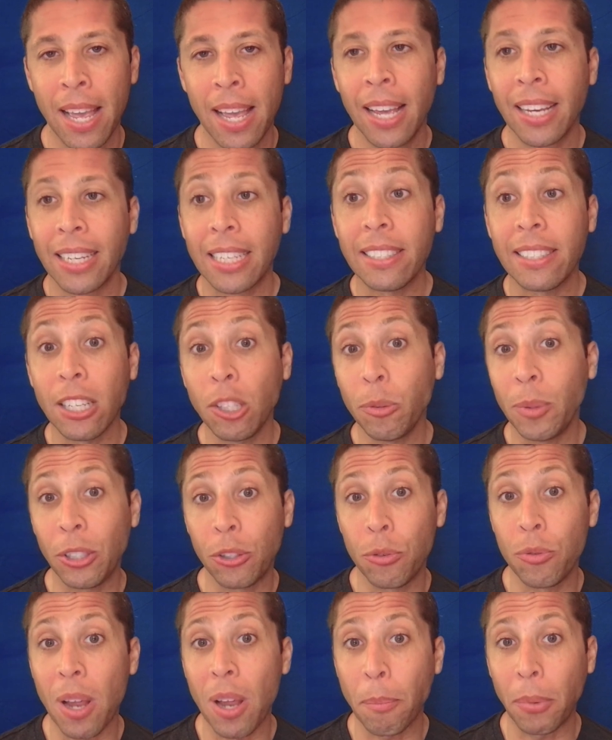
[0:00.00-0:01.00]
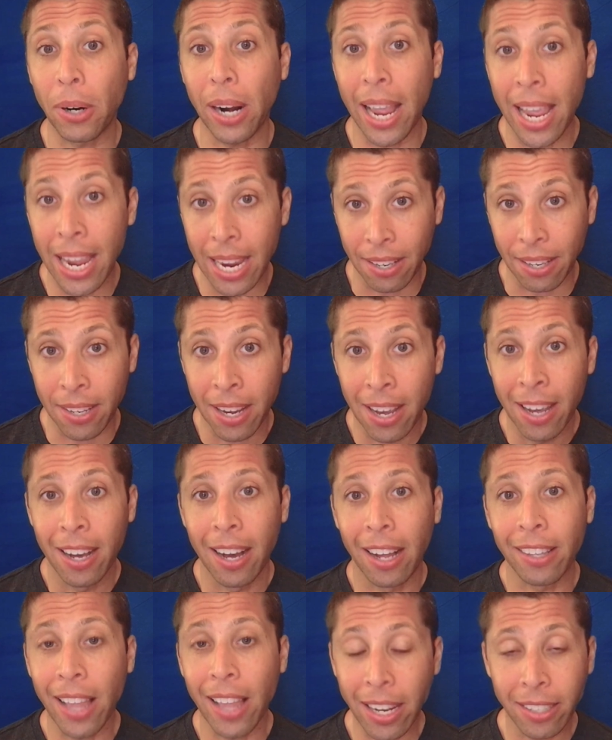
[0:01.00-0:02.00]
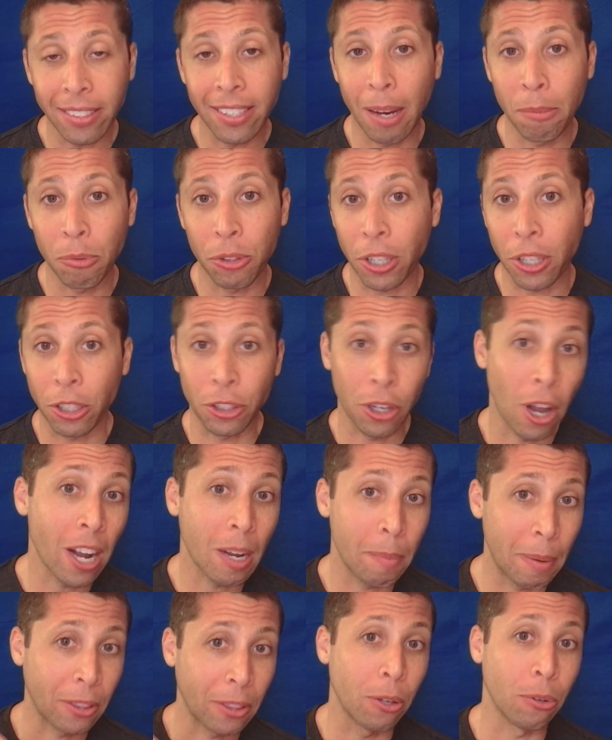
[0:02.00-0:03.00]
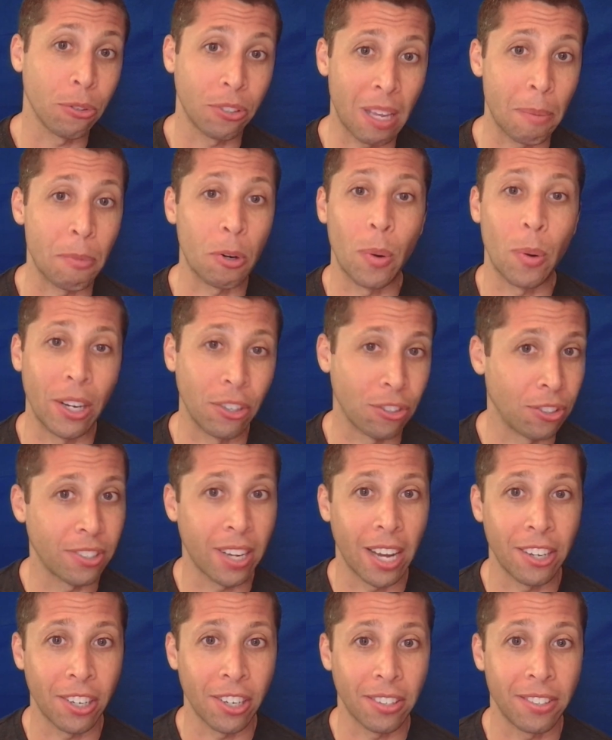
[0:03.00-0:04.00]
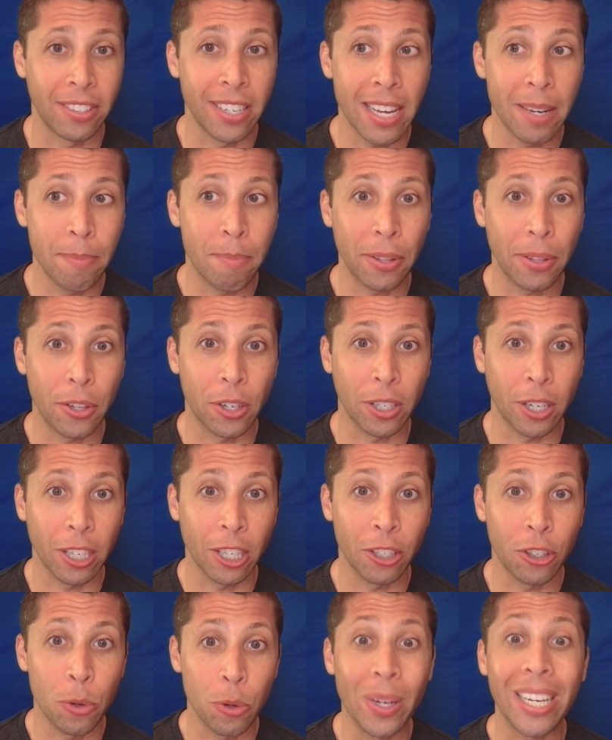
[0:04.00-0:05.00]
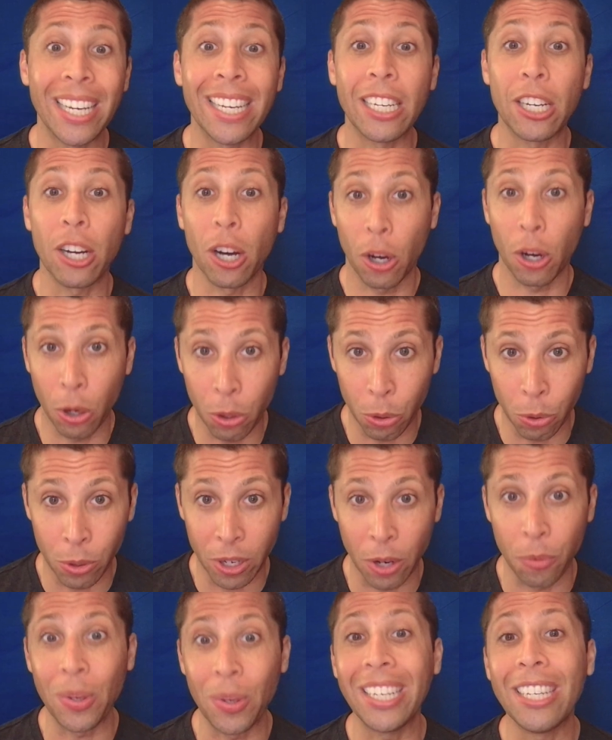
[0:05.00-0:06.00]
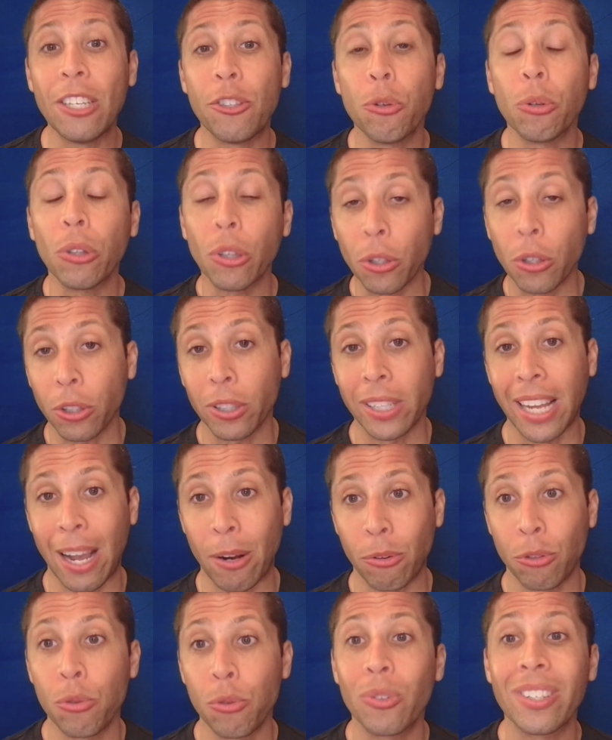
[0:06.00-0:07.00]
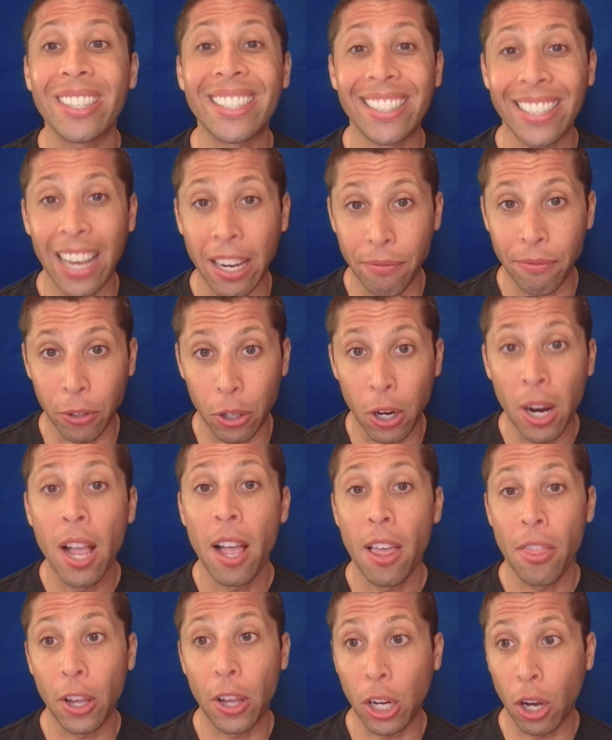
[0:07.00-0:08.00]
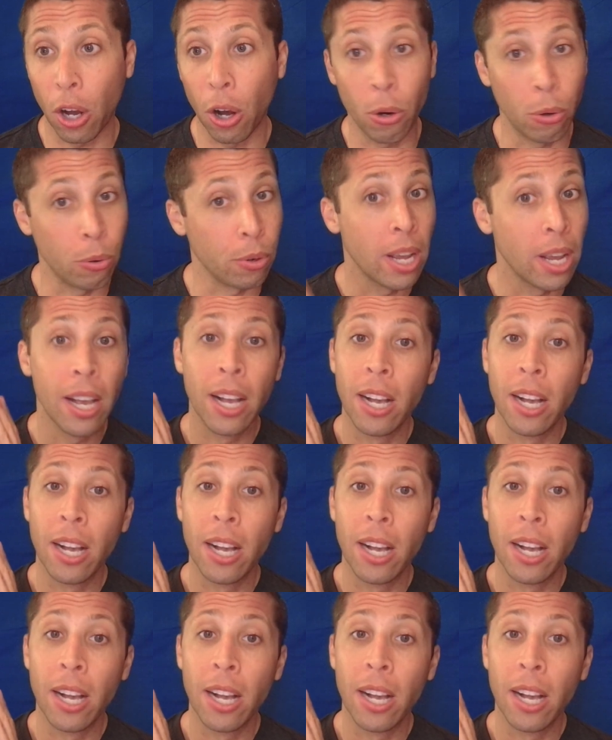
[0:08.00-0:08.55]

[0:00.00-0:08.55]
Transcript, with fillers: Continuing to number eight, a lot of times they're going to talk about those same equations I just did, but they're going to do it in code, and we need to learn how to decipher the code.